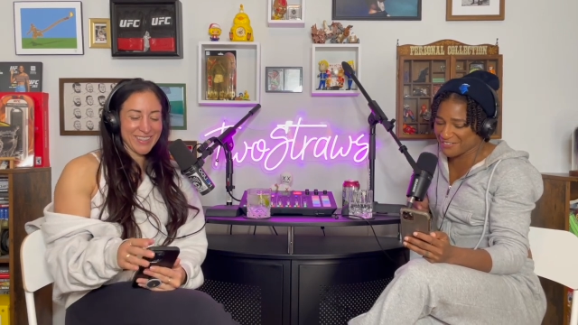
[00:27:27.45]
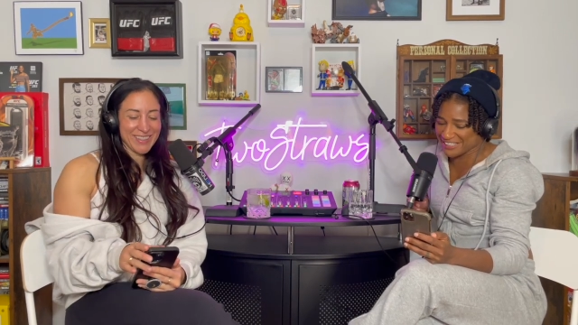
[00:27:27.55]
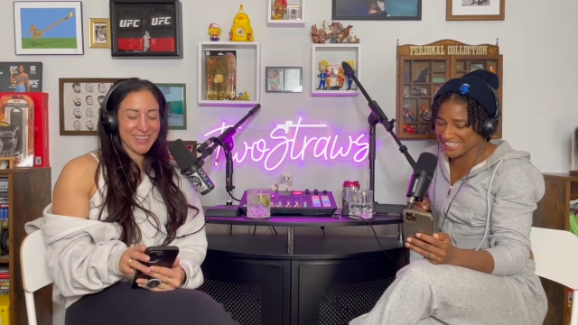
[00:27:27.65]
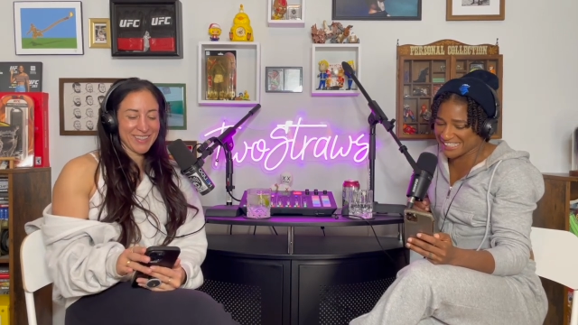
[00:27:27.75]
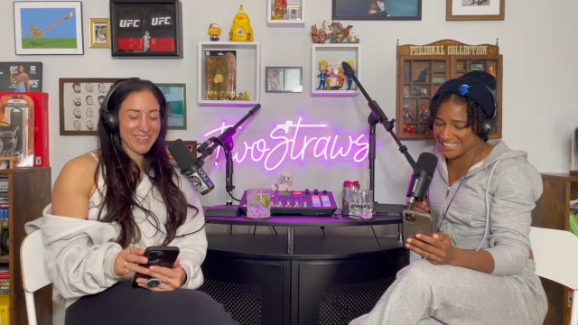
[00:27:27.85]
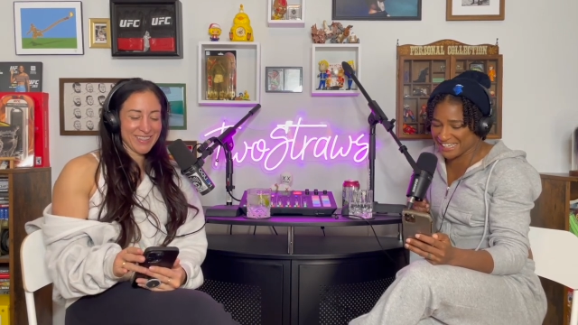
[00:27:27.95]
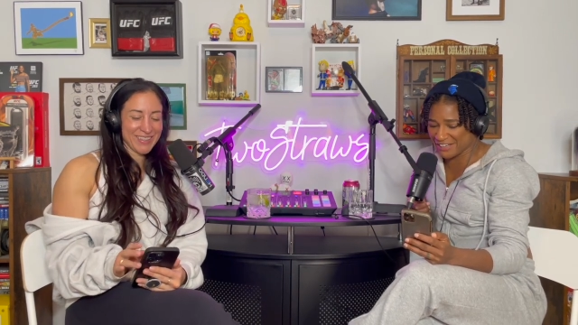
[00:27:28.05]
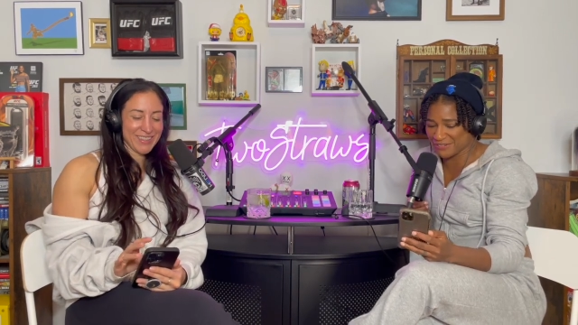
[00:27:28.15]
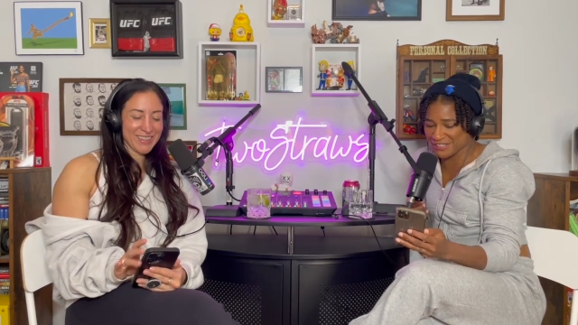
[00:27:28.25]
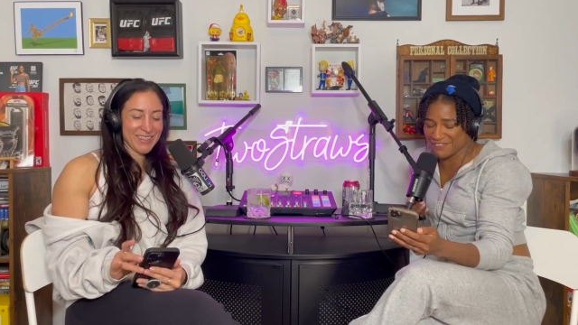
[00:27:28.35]
Speaker 1: ever since then,
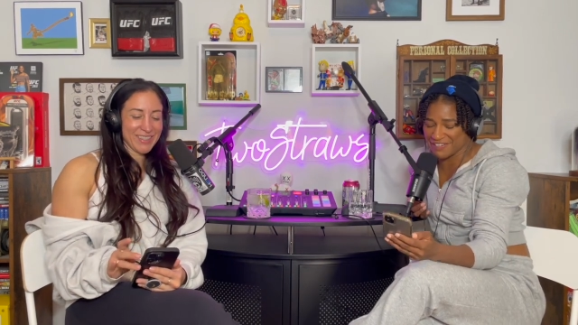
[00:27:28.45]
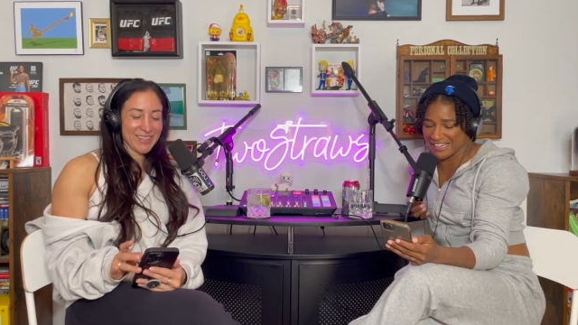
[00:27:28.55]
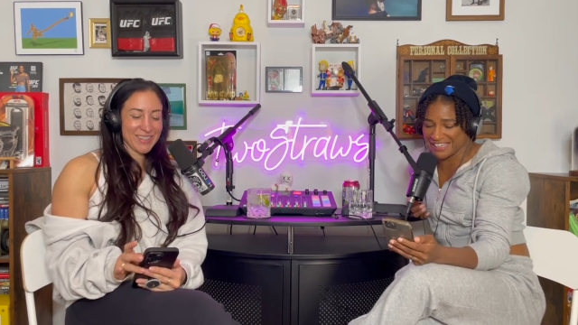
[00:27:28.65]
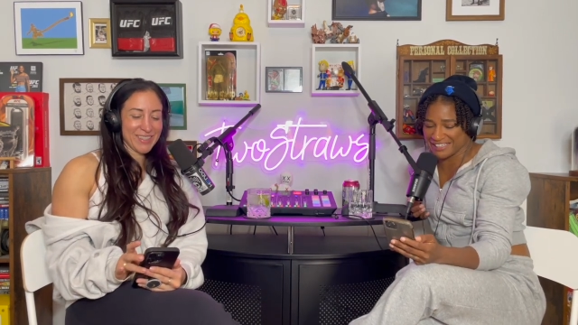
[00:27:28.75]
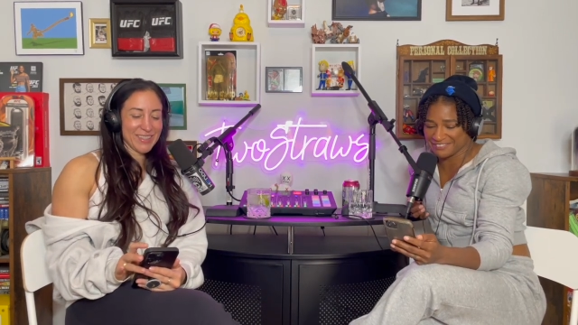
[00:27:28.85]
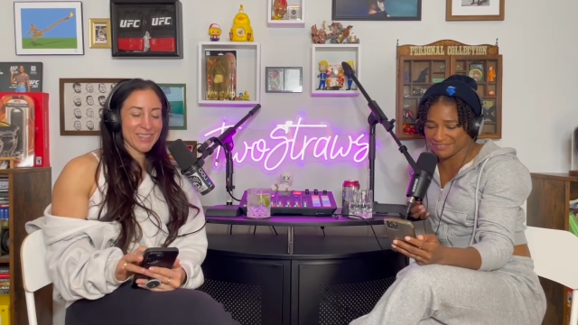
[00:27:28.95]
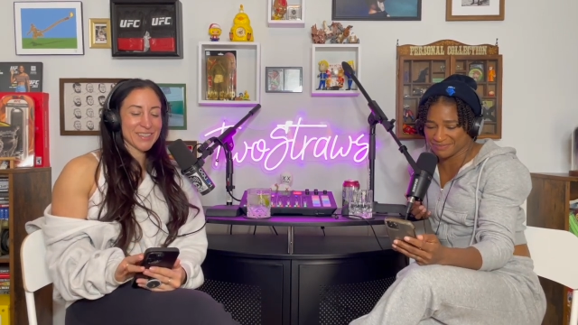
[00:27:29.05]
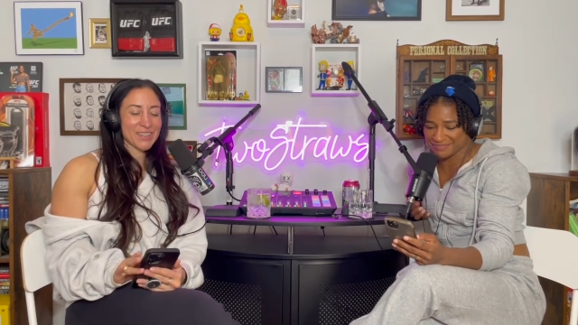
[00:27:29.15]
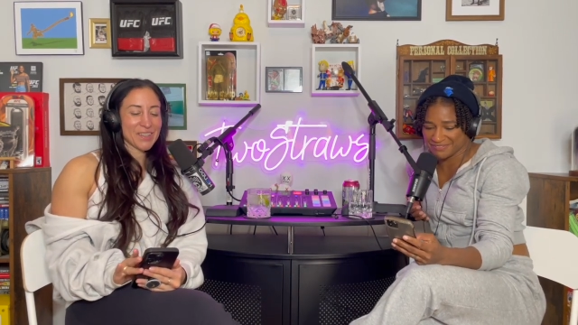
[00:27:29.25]
I was a fan.